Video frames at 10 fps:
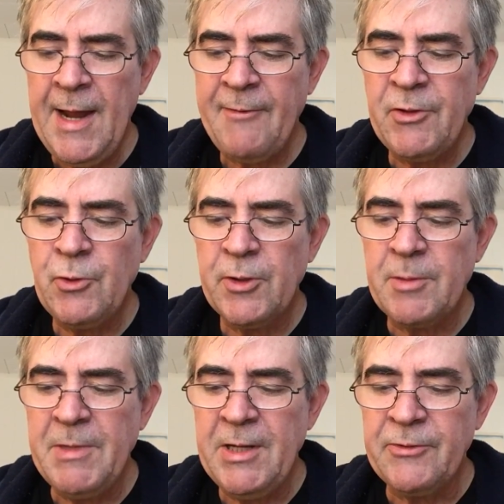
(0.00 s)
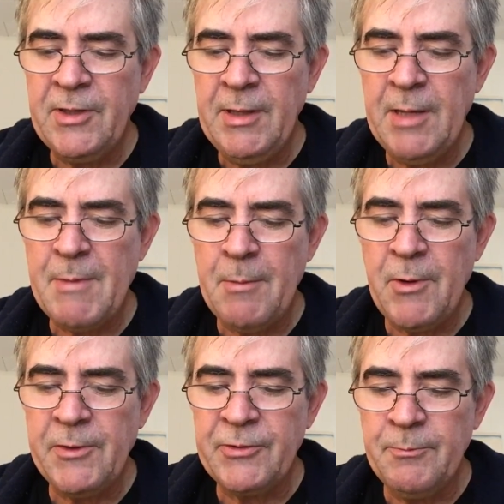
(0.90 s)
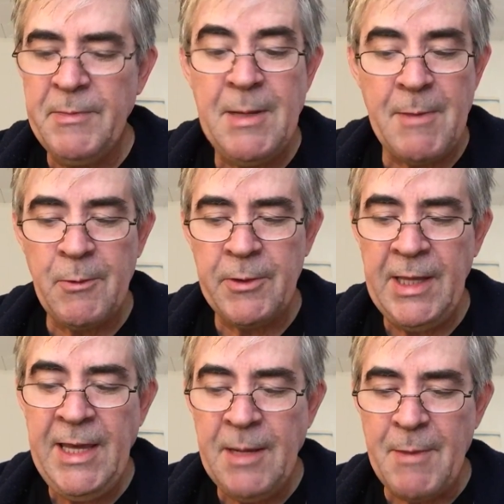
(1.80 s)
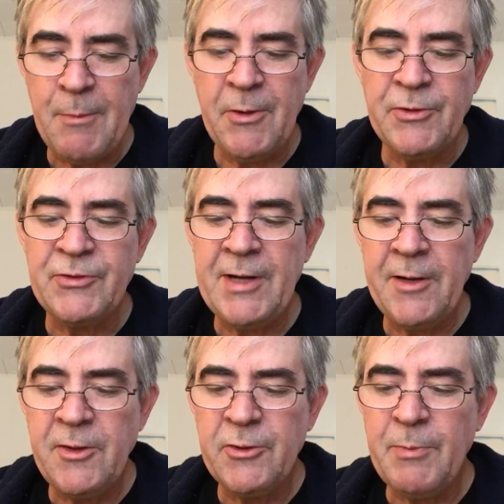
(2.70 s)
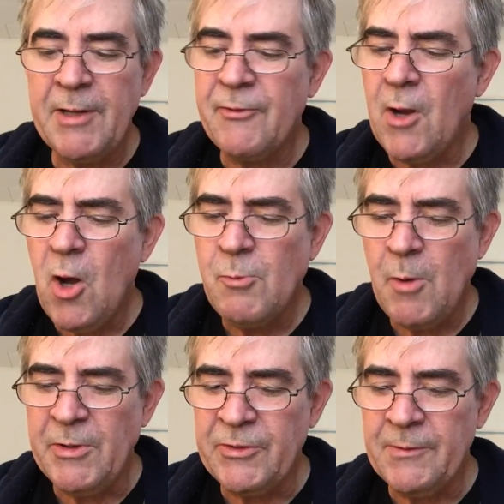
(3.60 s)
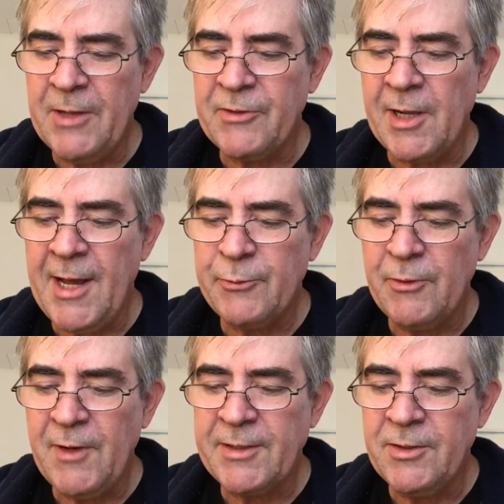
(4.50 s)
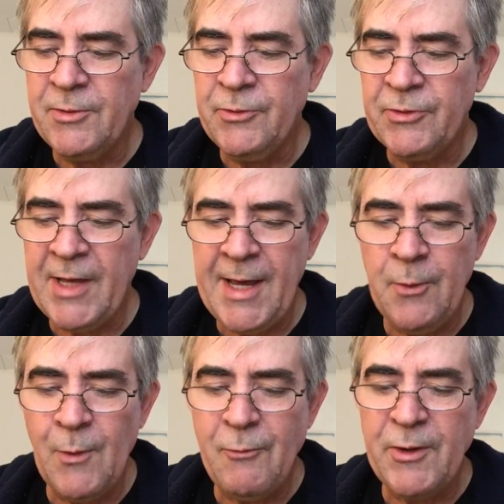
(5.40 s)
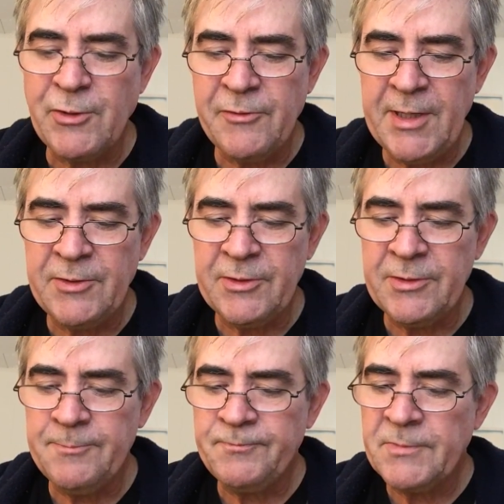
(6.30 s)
After the tour commenced, he and my brothers, me and my he and my brothers stared at the display for long moments as the glass reflected two sad, reverential faces.